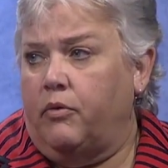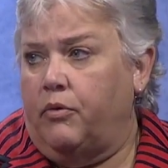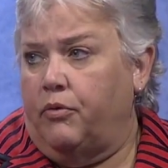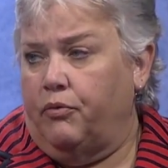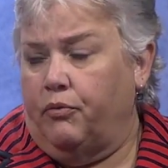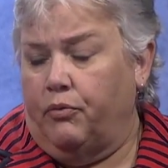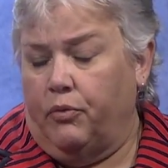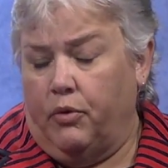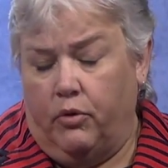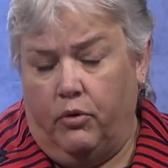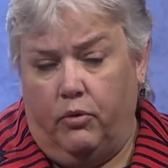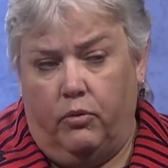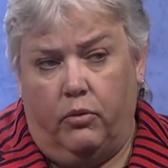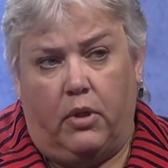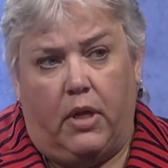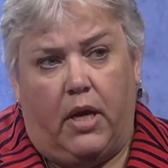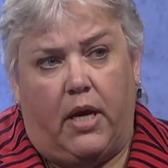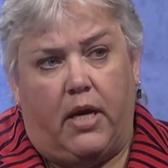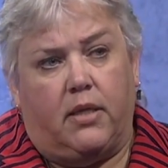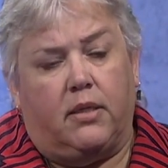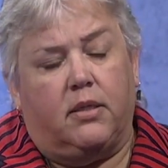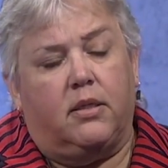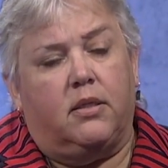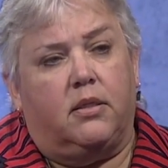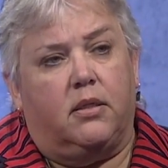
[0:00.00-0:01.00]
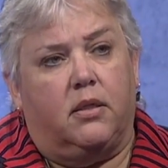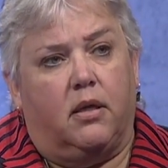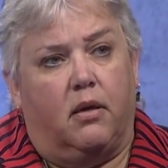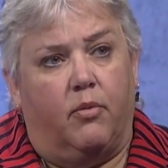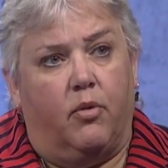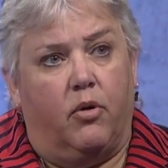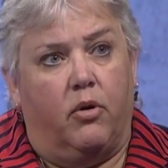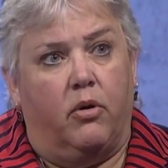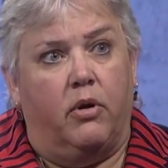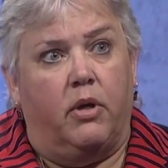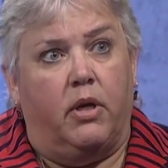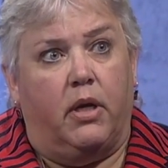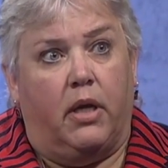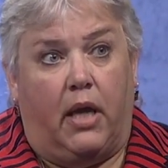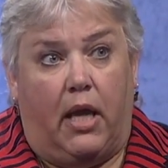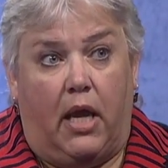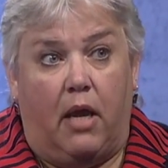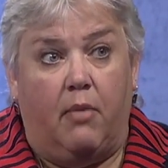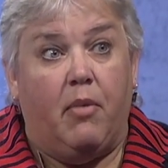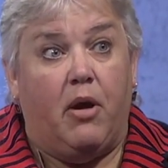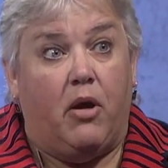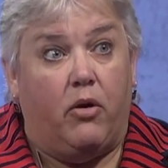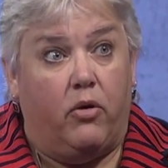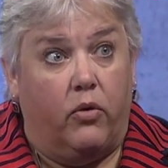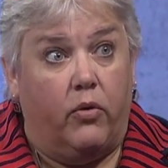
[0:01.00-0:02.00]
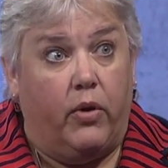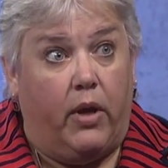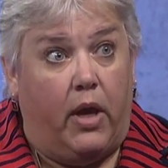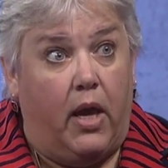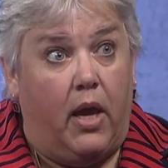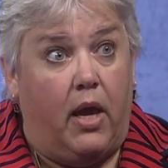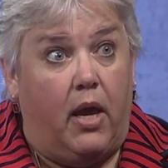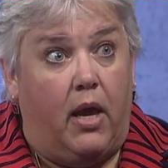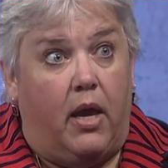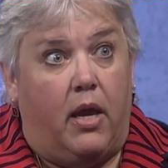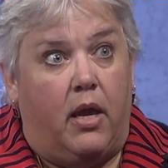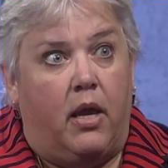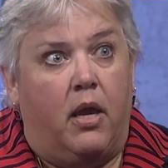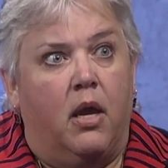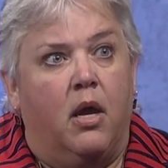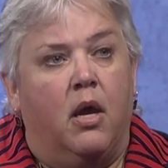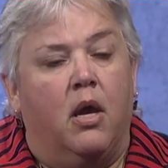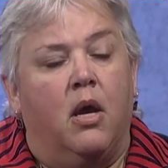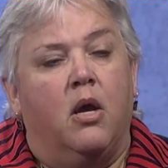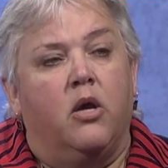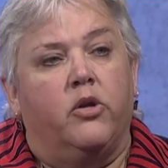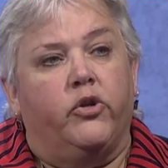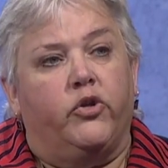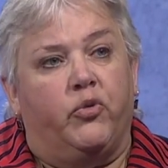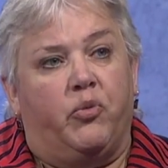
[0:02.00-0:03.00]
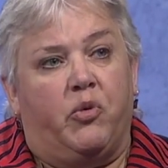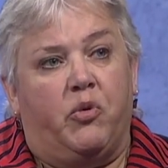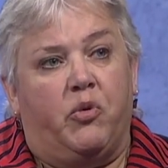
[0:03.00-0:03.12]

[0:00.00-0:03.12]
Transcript: through last summer and it came out okay. So